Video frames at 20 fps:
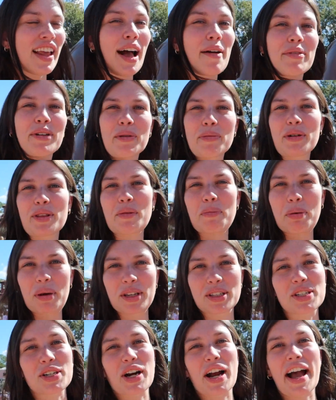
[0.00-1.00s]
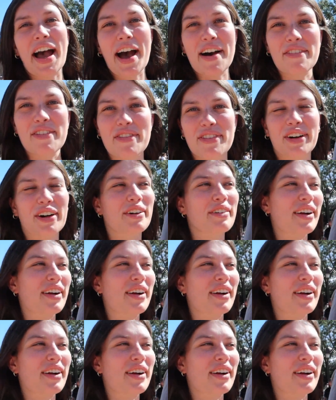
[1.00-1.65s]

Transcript: I'm gonna put the picture I have of her